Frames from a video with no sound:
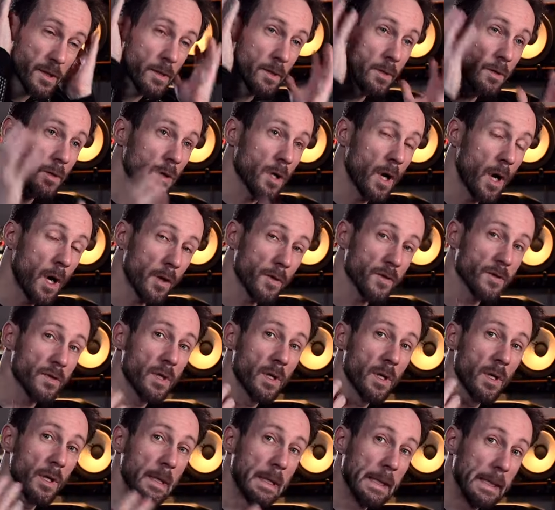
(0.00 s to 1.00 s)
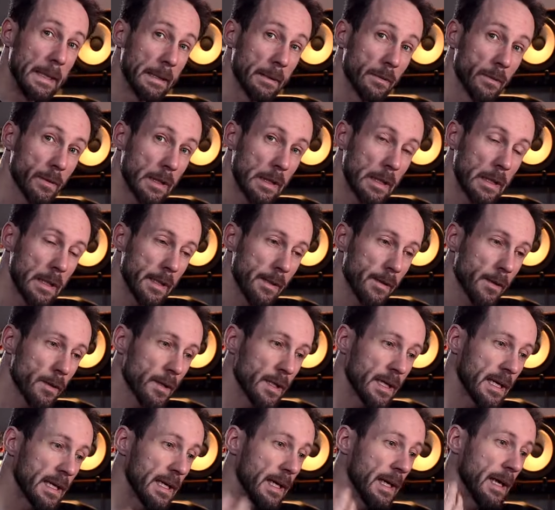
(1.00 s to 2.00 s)
you can't hear
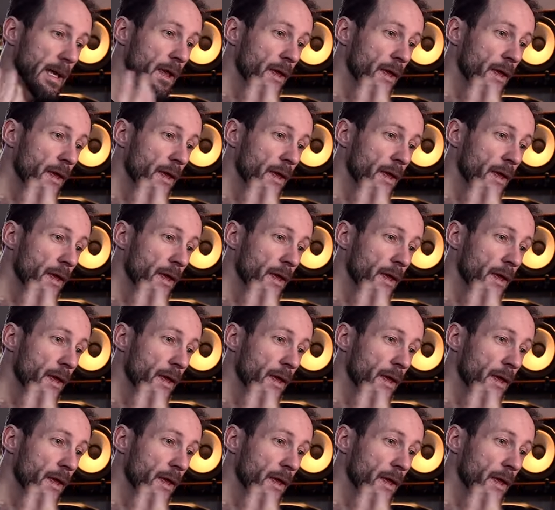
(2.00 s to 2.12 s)
clearly,